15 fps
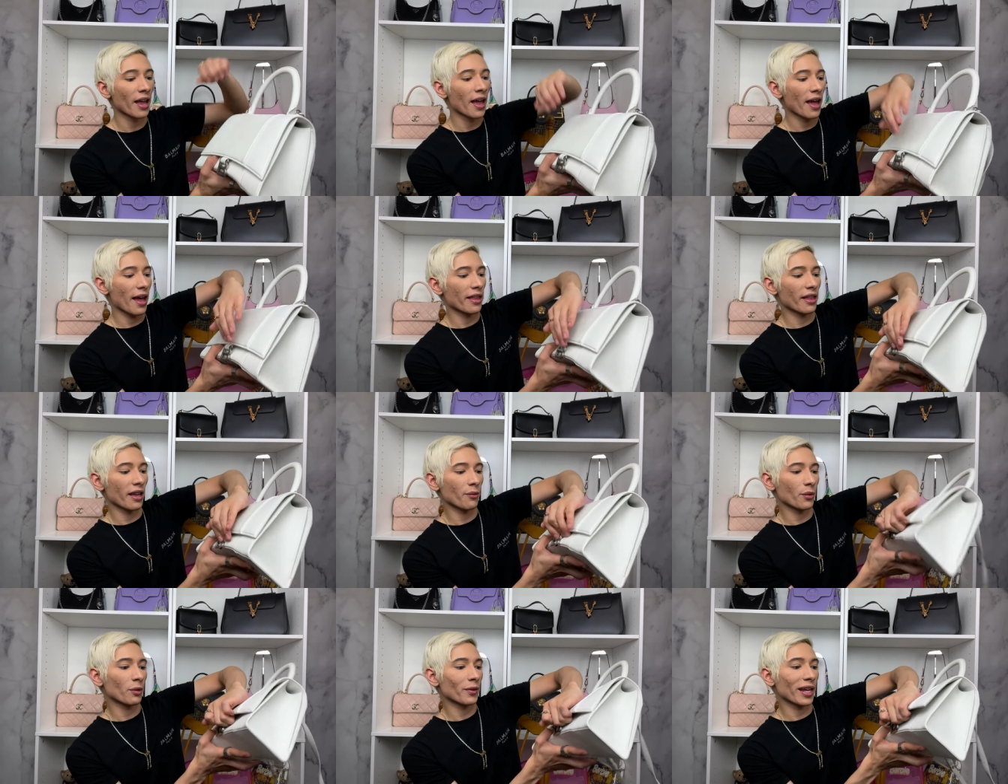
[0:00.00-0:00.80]
And then
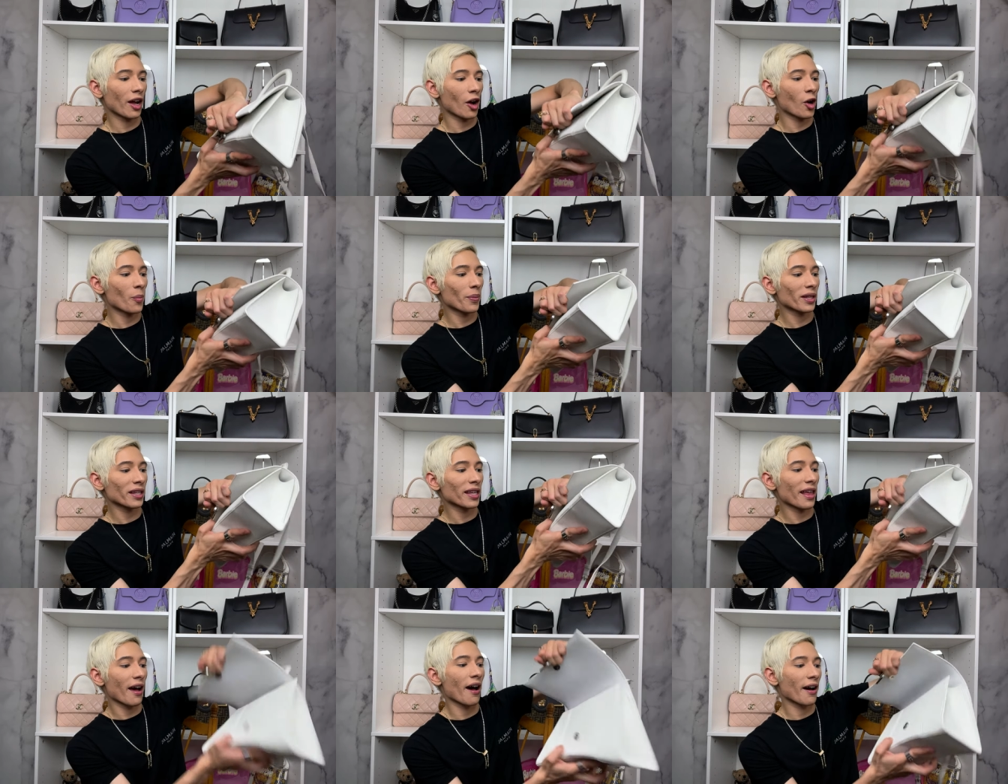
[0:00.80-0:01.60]
when we open
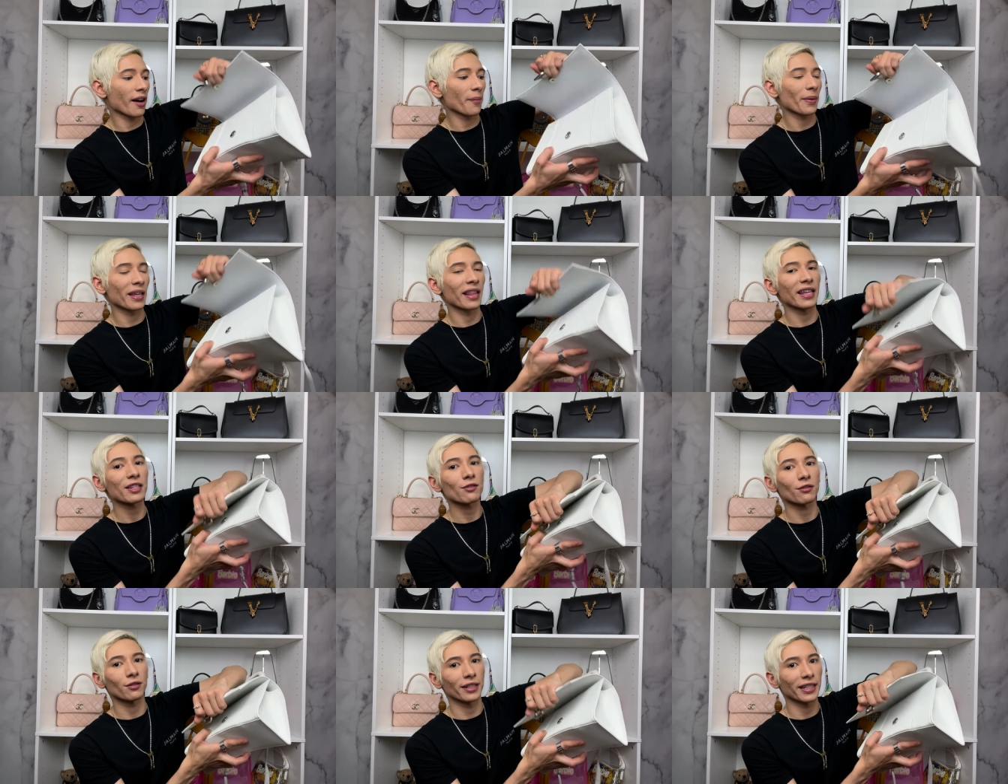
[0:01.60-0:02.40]
it up, it is
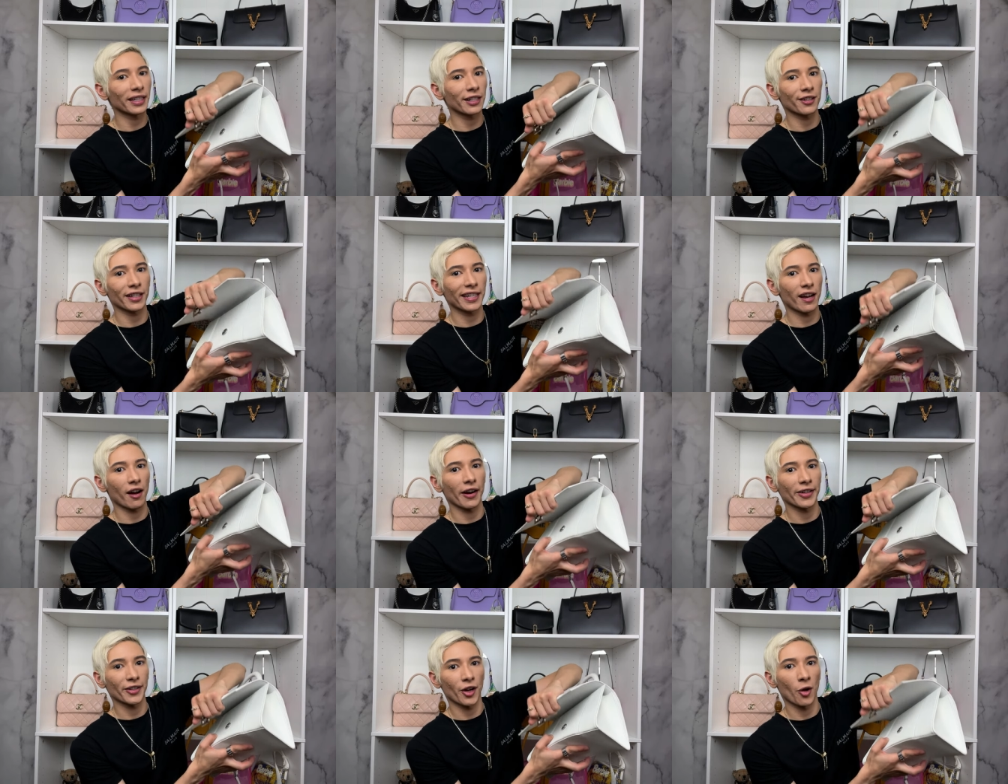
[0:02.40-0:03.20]
really, really
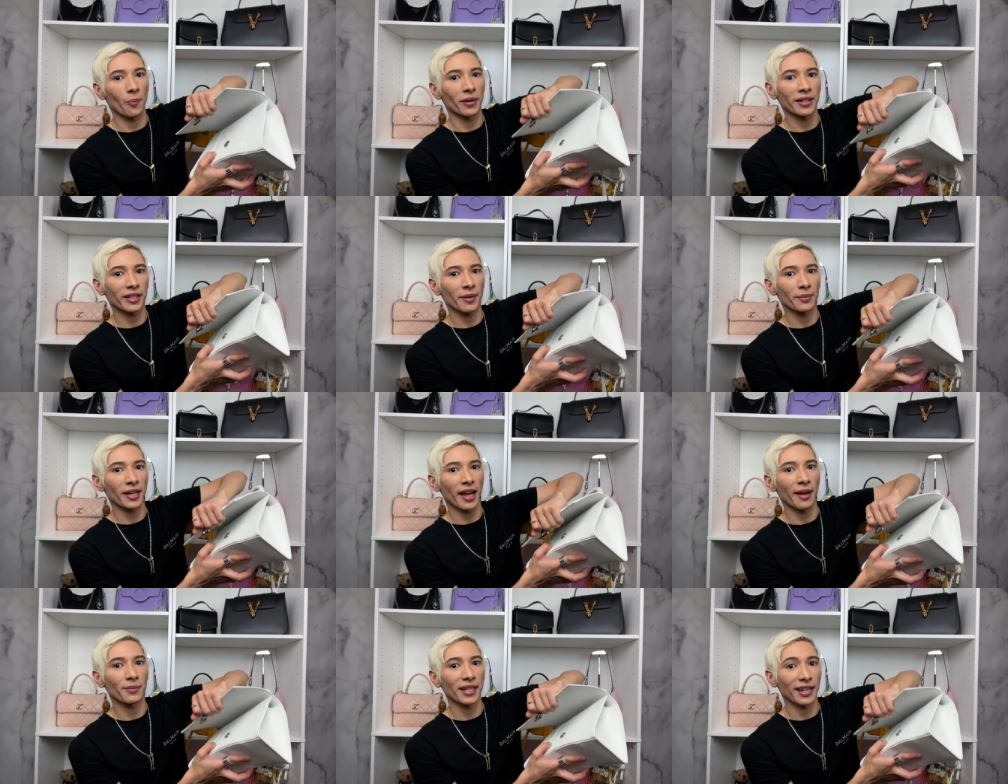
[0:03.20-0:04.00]
hard to open
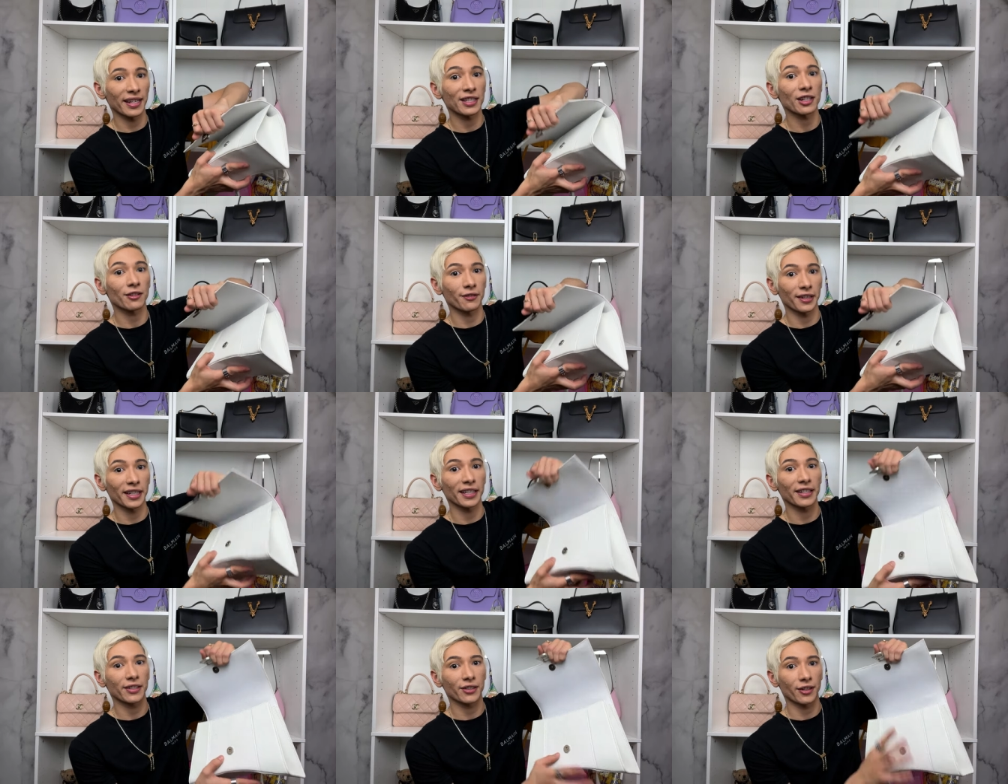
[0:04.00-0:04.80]
sometimes. Like, it's a
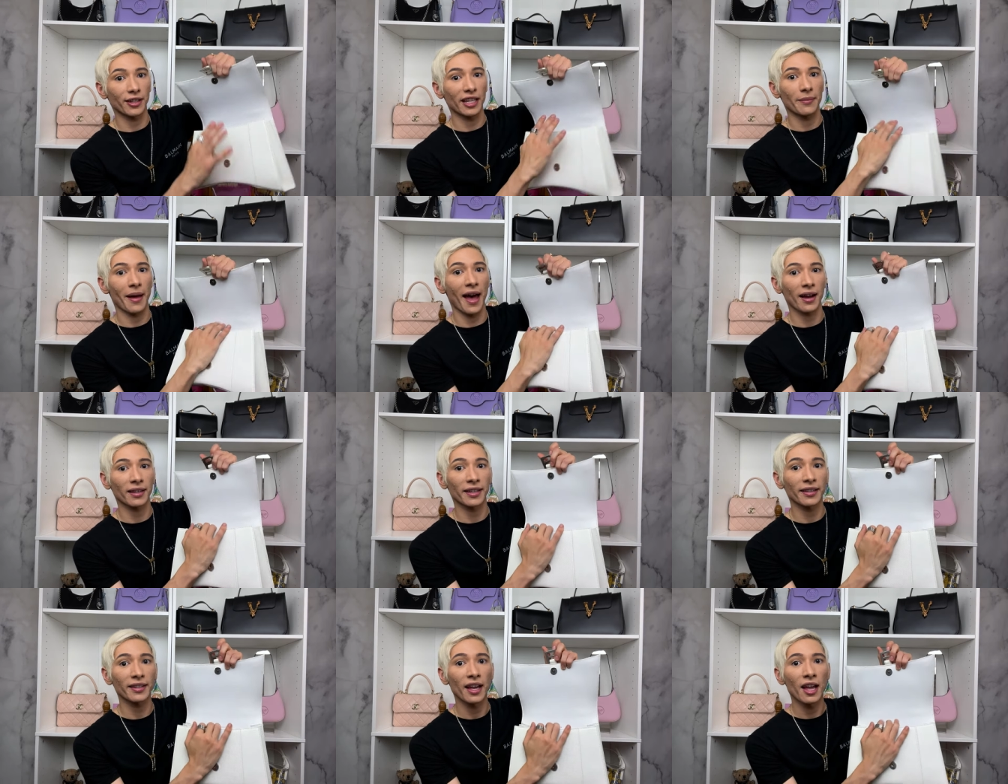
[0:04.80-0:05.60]
really sturdy
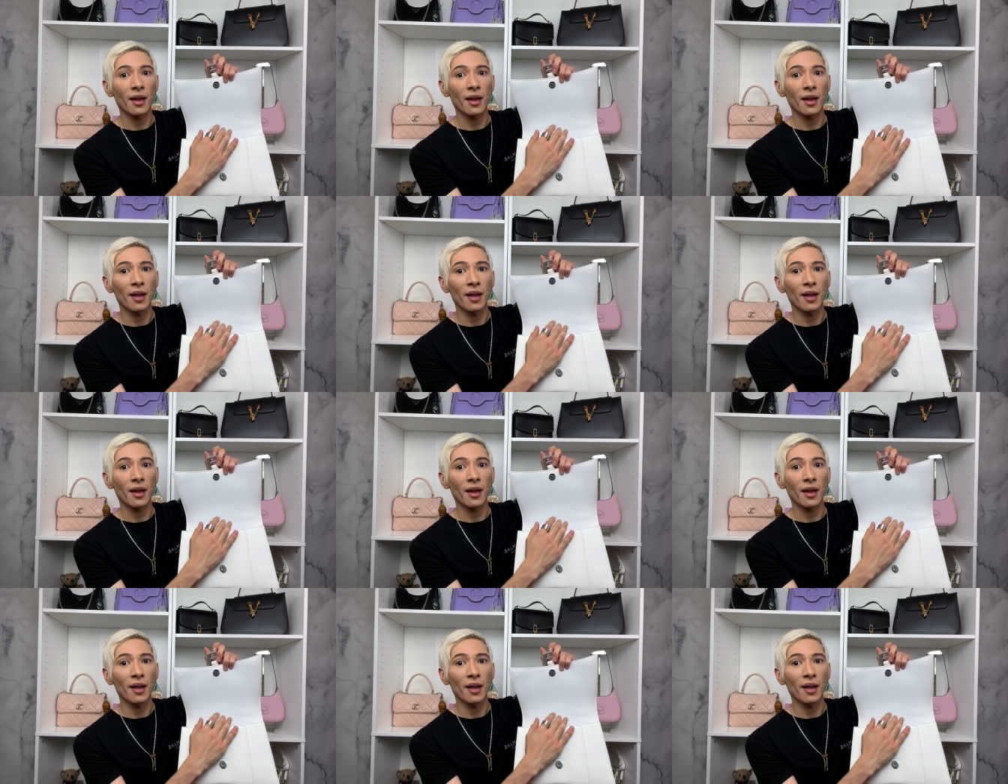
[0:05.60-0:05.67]
magnet.